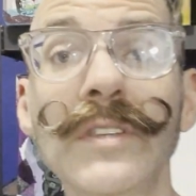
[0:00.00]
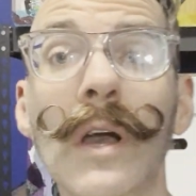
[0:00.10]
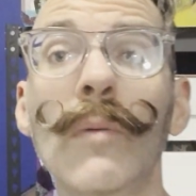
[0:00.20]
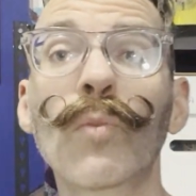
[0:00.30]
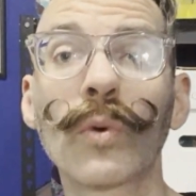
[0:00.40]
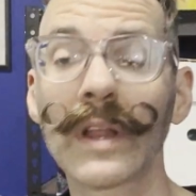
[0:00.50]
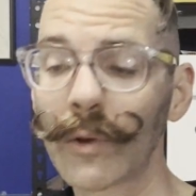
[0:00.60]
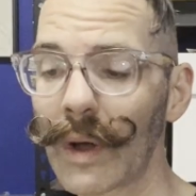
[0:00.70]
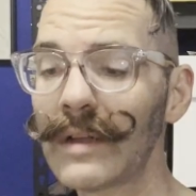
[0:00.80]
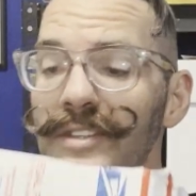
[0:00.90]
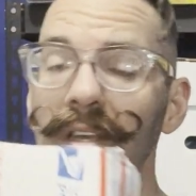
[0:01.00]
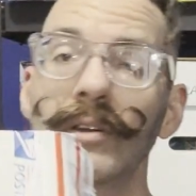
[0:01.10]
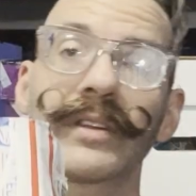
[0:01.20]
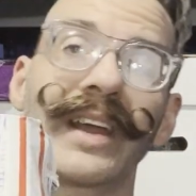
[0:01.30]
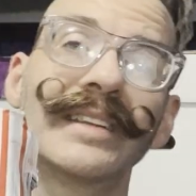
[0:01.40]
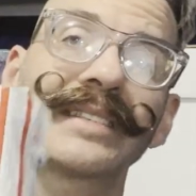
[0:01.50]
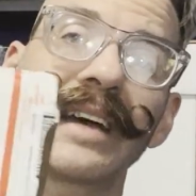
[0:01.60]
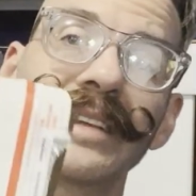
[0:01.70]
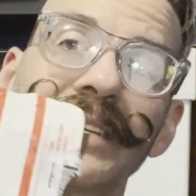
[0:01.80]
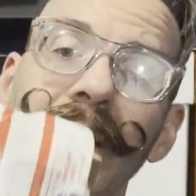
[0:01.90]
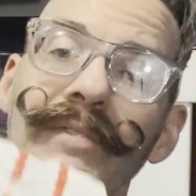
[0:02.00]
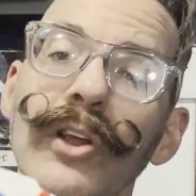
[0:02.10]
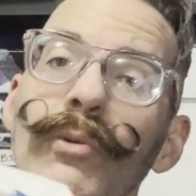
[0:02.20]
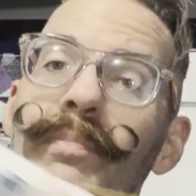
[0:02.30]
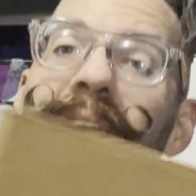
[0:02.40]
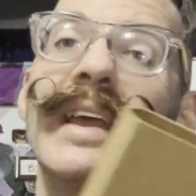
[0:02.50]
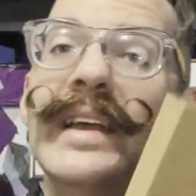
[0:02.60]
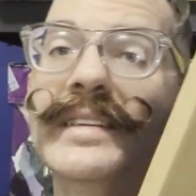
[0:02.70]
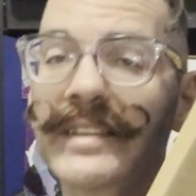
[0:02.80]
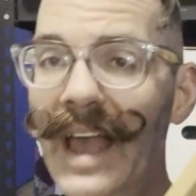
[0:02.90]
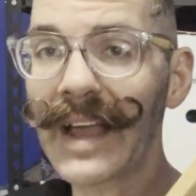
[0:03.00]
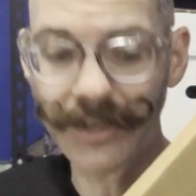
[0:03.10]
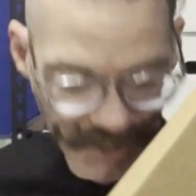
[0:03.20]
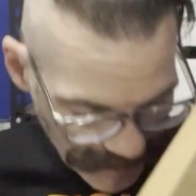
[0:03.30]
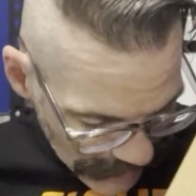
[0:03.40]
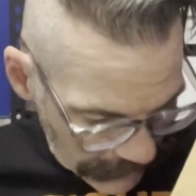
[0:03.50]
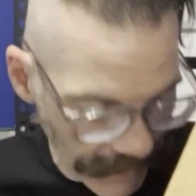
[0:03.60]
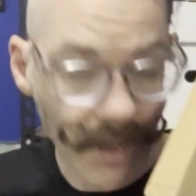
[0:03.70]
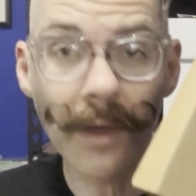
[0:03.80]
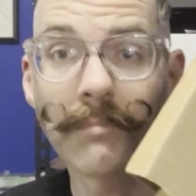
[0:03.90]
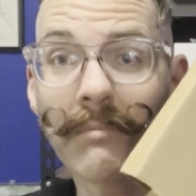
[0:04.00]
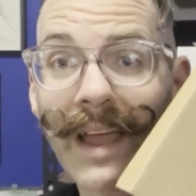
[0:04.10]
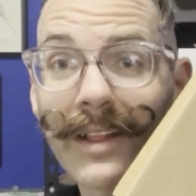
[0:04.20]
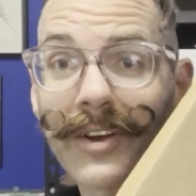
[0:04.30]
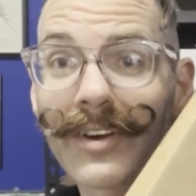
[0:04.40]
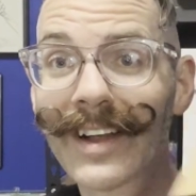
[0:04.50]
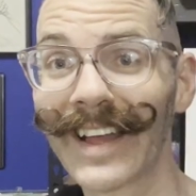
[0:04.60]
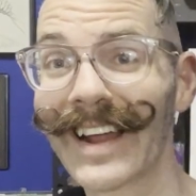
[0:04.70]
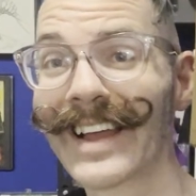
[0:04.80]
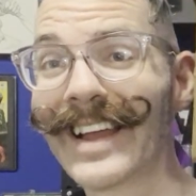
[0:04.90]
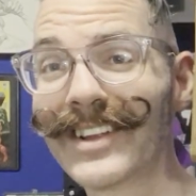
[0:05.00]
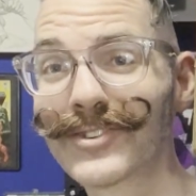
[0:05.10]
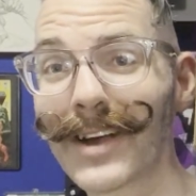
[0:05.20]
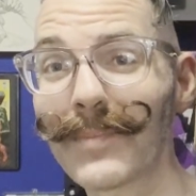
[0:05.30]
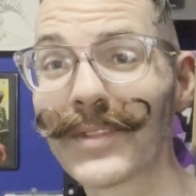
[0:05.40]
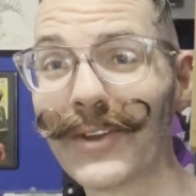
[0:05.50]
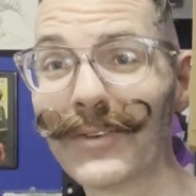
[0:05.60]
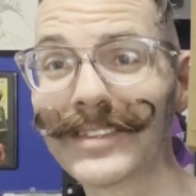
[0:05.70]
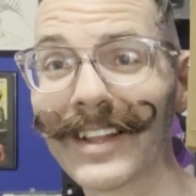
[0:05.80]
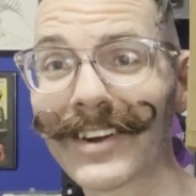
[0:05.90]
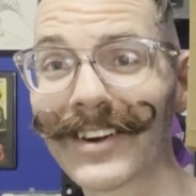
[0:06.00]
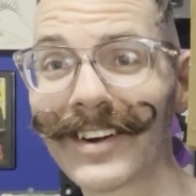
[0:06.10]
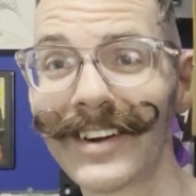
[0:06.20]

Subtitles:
come really well sealed. Inside this envelope is a gem mailer, and I dropped the newsletter.